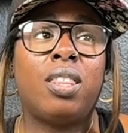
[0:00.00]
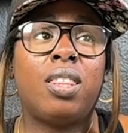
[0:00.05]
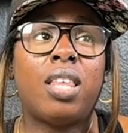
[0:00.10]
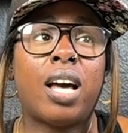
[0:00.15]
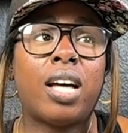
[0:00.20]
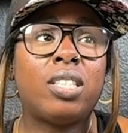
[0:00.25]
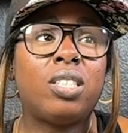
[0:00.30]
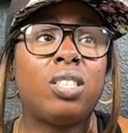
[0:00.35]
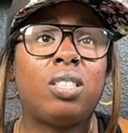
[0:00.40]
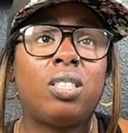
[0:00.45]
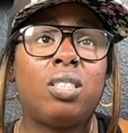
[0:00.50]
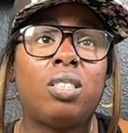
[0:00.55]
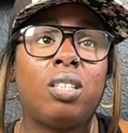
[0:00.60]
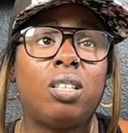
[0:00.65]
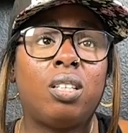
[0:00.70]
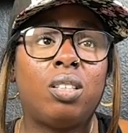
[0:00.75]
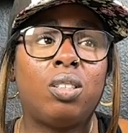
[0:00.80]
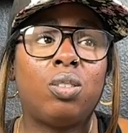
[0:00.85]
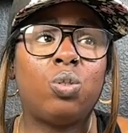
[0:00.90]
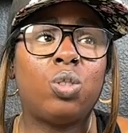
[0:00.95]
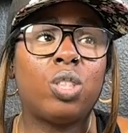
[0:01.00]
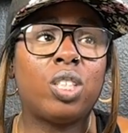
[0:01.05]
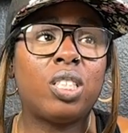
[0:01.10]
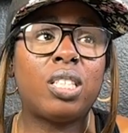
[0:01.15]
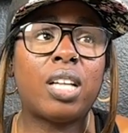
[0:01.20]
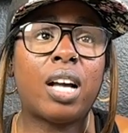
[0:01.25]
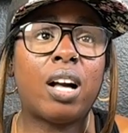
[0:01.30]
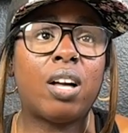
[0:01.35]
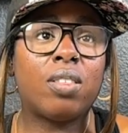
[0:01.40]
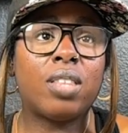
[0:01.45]
that's
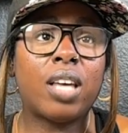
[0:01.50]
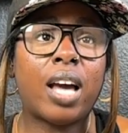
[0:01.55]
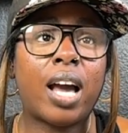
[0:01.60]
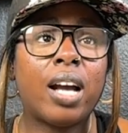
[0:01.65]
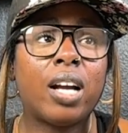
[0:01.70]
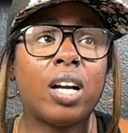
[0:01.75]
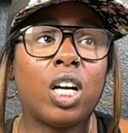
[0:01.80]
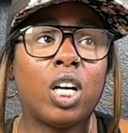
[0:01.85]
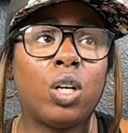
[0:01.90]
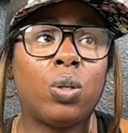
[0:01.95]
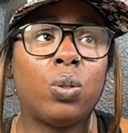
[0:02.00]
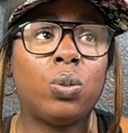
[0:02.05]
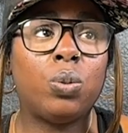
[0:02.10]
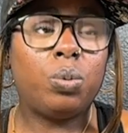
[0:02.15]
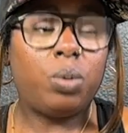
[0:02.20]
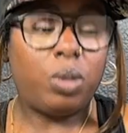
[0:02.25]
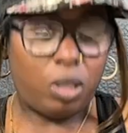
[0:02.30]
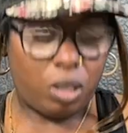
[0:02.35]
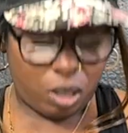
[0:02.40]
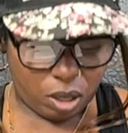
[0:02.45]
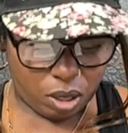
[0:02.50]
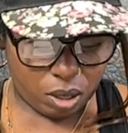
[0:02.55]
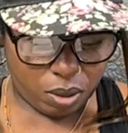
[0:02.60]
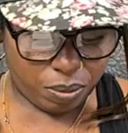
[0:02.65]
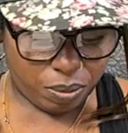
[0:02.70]
just how that goes.